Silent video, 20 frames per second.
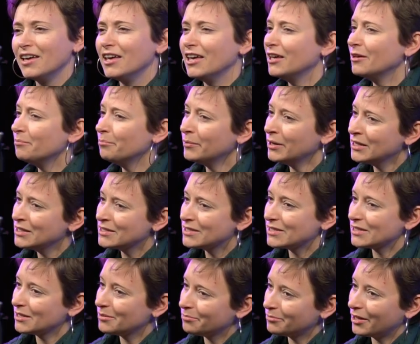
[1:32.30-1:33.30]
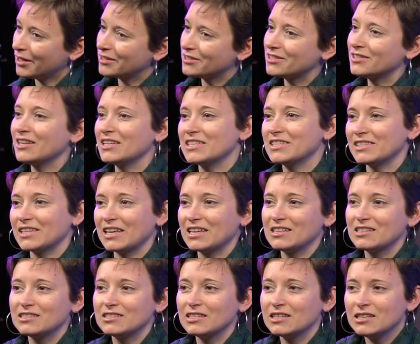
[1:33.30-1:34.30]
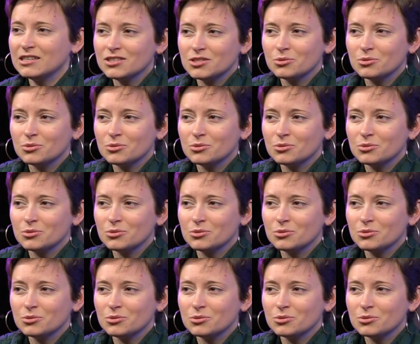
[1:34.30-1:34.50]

It may seem like today's saint didn't